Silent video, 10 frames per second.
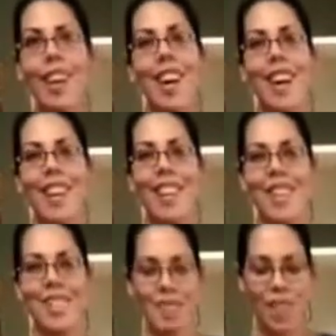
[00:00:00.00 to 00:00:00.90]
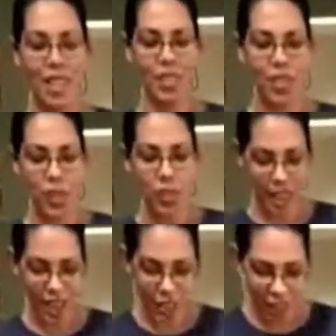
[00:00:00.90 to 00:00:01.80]
because it's so
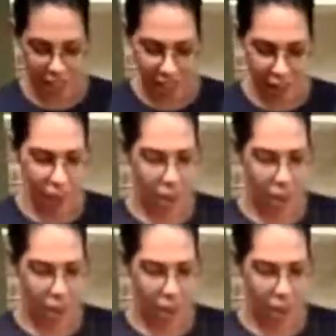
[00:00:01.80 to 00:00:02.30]
tasty.